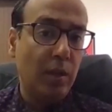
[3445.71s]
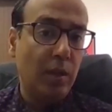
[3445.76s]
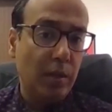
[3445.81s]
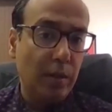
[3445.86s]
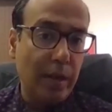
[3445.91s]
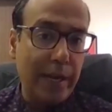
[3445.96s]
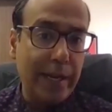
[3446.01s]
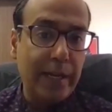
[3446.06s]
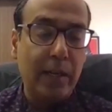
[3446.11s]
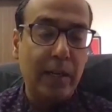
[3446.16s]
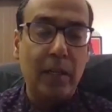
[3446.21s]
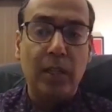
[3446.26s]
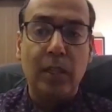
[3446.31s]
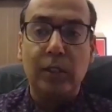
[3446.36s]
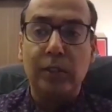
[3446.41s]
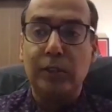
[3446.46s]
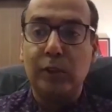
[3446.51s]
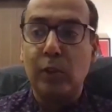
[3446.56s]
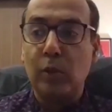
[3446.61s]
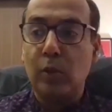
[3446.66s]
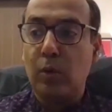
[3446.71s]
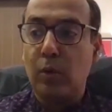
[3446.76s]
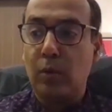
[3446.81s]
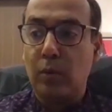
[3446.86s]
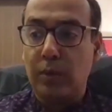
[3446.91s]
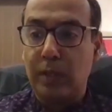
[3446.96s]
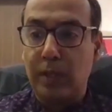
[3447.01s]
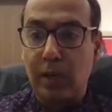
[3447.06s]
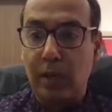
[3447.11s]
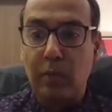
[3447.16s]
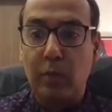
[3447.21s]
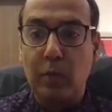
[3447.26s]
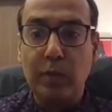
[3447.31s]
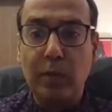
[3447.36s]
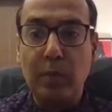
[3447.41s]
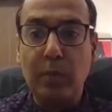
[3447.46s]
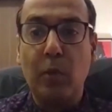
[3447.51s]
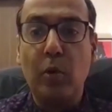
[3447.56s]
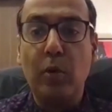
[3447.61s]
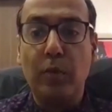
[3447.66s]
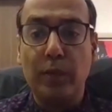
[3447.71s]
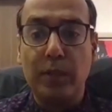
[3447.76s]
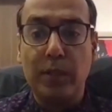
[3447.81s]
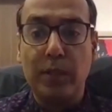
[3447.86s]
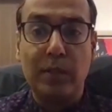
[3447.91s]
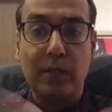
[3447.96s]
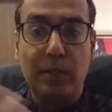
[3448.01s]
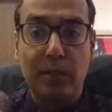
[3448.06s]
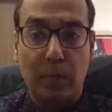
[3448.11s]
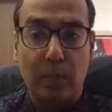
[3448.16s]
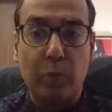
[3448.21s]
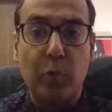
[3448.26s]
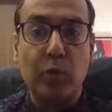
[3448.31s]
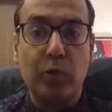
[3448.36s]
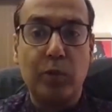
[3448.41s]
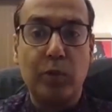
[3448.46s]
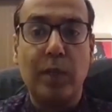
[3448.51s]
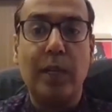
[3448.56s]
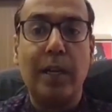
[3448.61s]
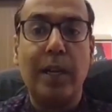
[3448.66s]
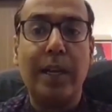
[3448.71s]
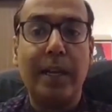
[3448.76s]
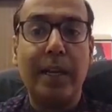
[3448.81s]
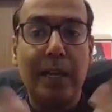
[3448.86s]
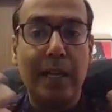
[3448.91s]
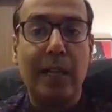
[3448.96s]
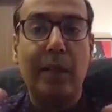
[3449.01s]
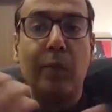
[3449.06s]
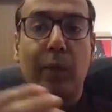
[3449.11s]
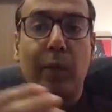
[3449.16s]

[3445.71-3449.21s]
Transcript: right? So here was a book which is supposedly dealing